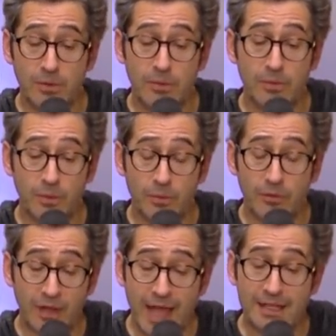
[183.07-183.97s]
who whose
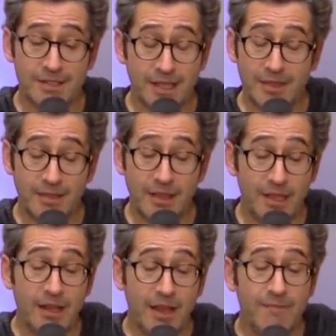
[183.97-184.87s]
clients they, they it